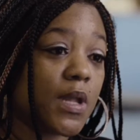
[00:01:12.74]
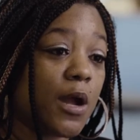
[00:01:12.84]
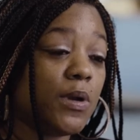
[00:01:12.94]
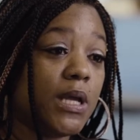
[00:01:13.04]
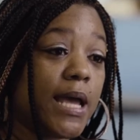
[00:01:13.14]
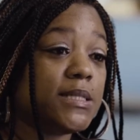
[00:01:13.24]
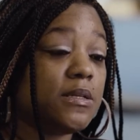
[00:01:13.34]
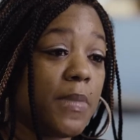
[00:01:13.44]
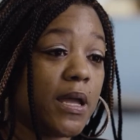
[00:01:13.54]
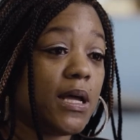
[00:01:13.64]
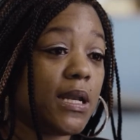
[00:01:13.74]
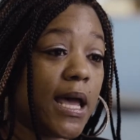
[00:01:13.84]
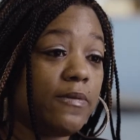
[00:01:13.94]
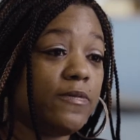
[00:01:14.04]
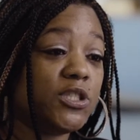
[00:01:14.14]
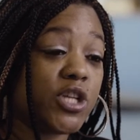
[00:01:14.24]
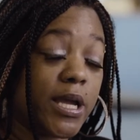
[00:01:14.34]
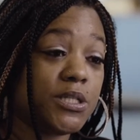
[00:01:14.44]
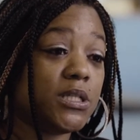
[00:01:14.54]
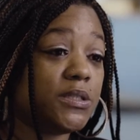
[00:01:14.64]
I really had to make a
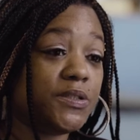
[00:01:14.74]
life-changing